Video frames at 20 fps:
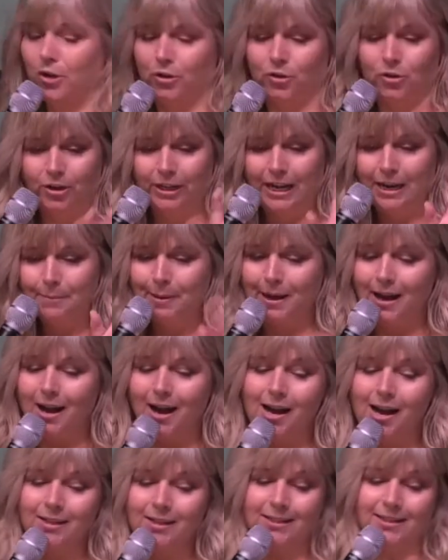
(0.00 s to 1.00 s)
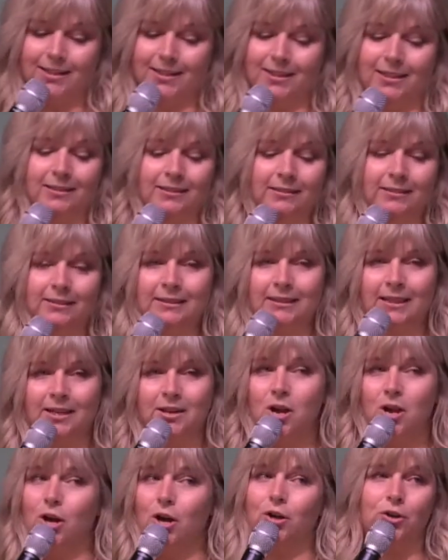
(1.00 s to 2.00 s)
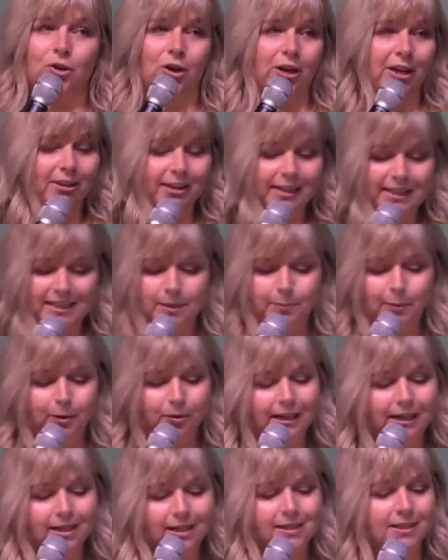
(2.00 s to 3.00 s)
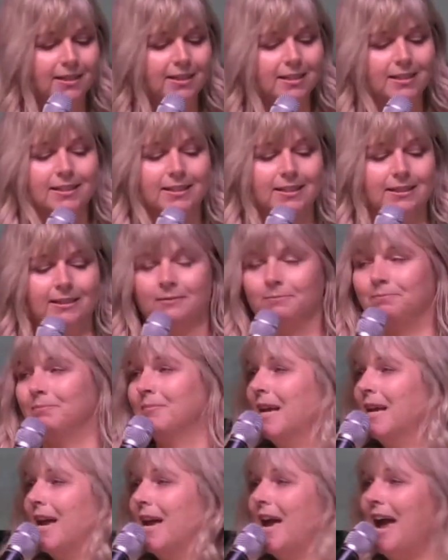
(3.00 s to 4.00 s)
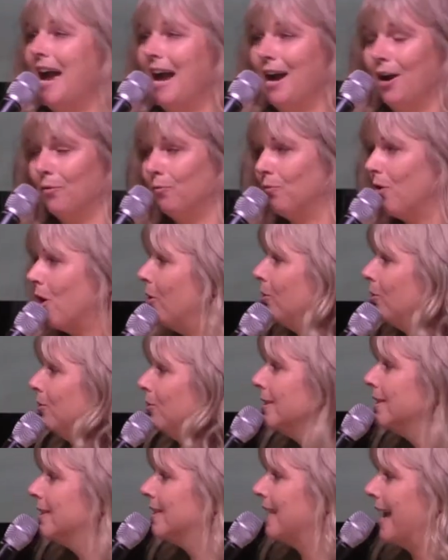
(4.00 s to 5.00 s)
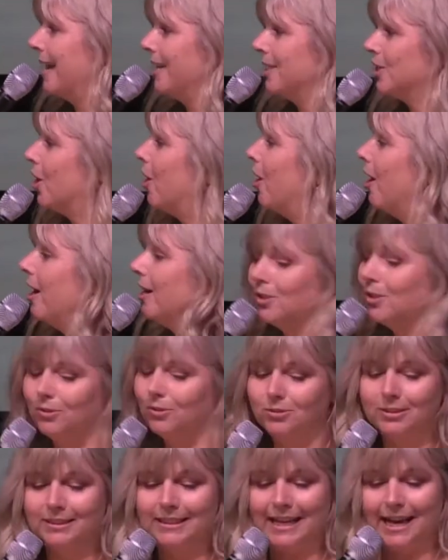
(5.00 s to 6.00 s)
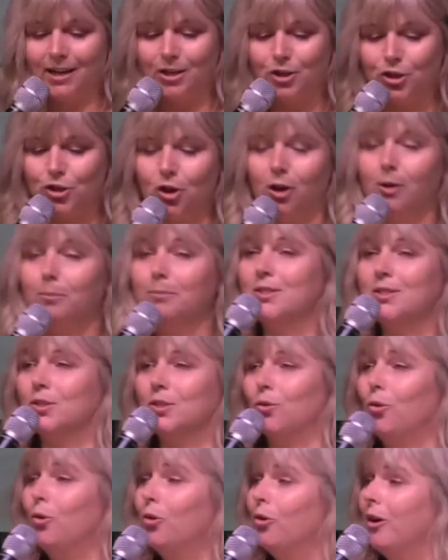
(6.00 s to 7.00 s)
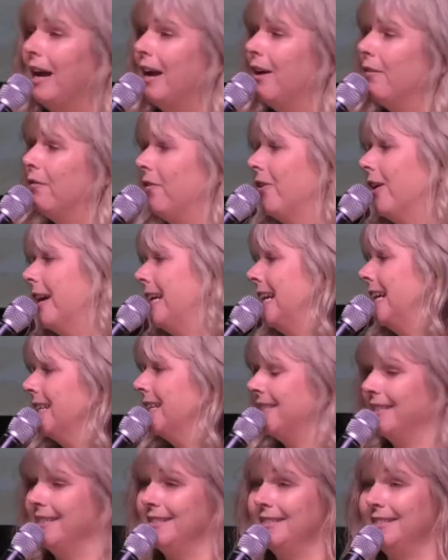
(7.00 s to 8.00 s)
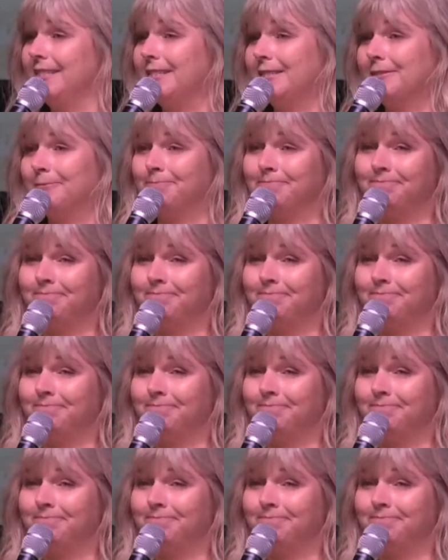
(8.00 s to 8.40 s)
not our past, not our experiences, our roles, our titles, our jobs, or our finances.